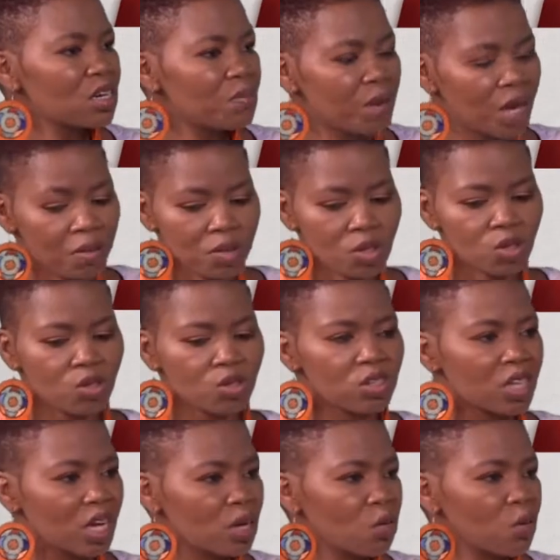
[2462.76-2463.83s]
be able to
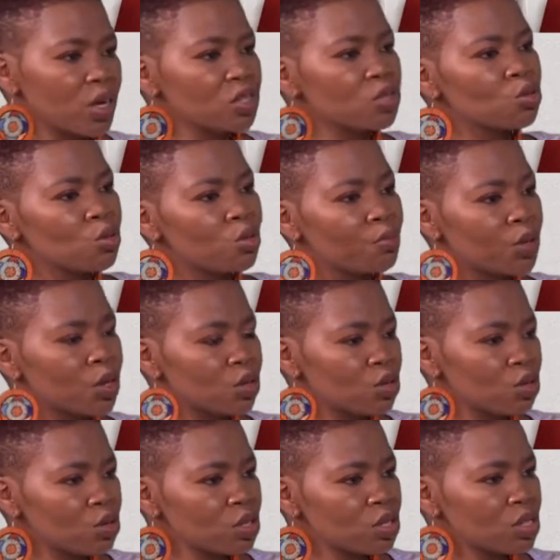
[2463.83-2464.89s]
use that waste to
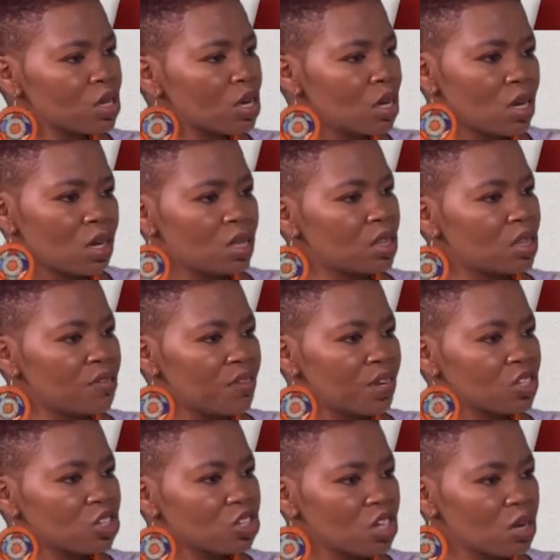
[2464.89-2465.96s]
produce the
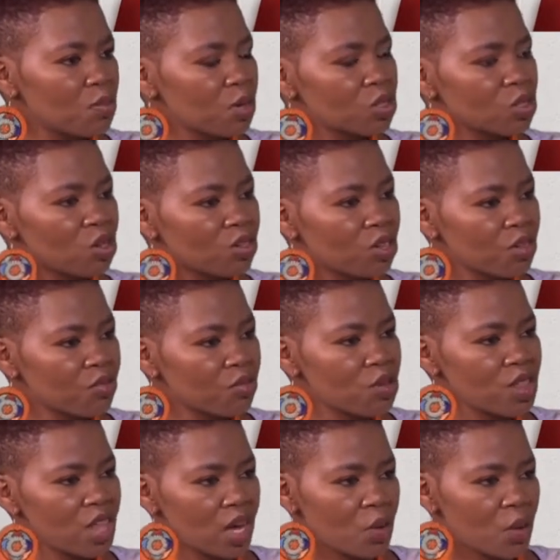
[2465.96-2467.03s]
vegetables or the
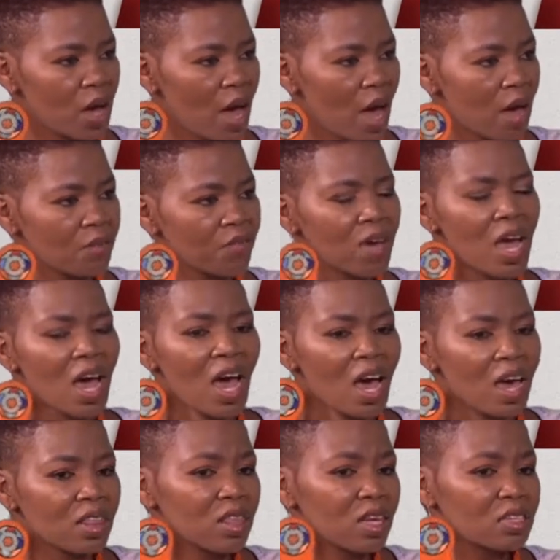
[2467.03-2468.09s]
food that we have.
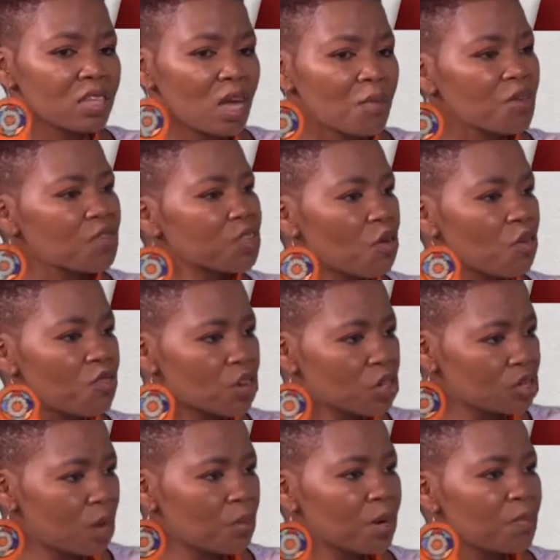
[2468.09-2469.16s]
And then some of the, for
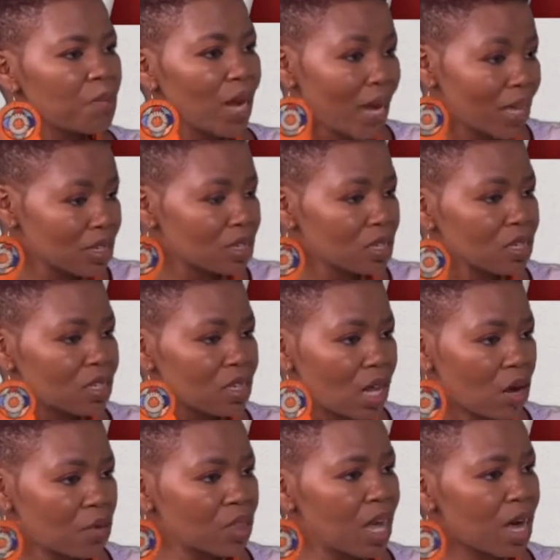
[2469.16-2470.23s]
example, plastics
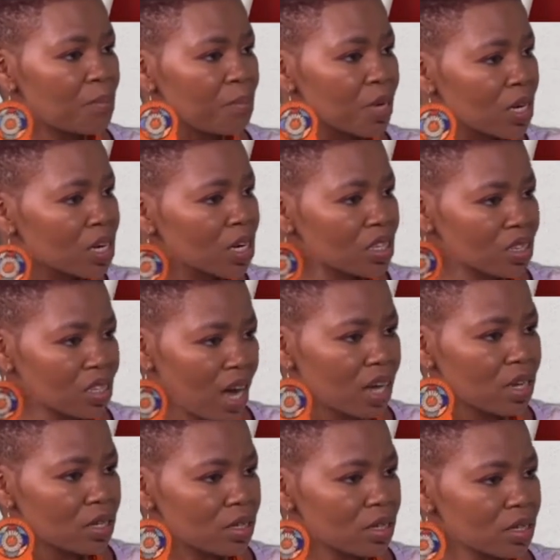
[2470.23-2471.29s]
now, they are being
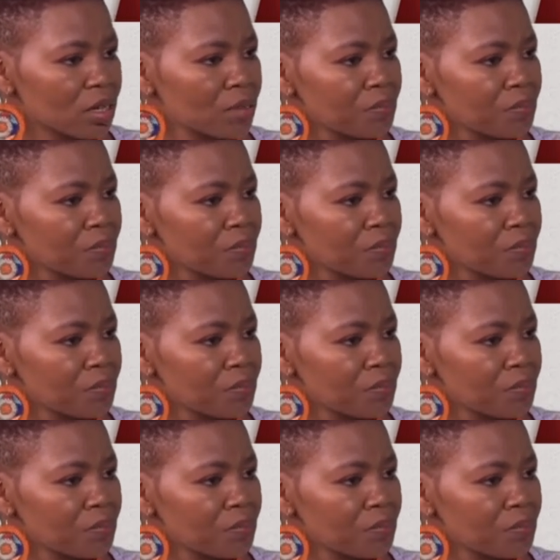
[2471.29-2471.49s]
recycled.